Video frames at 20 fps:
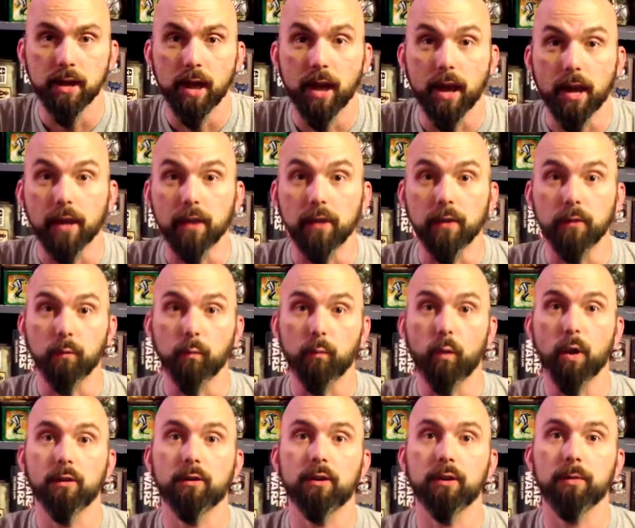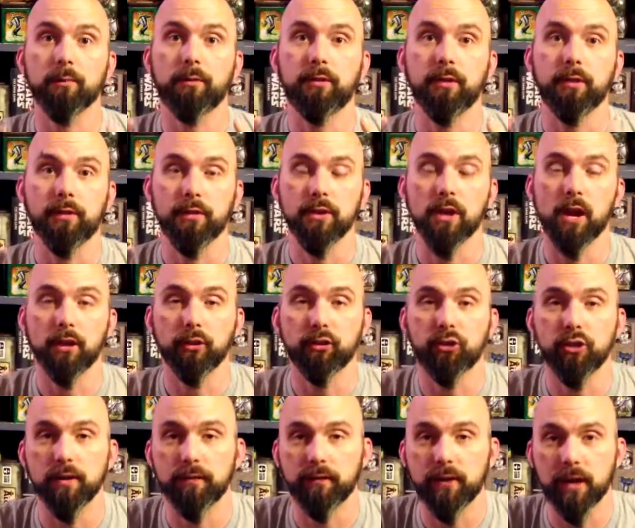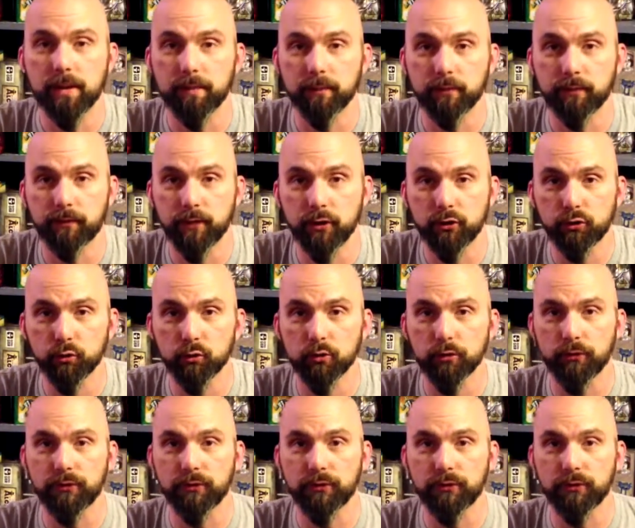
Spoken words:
Hey, welcome to Theology of Games Visual.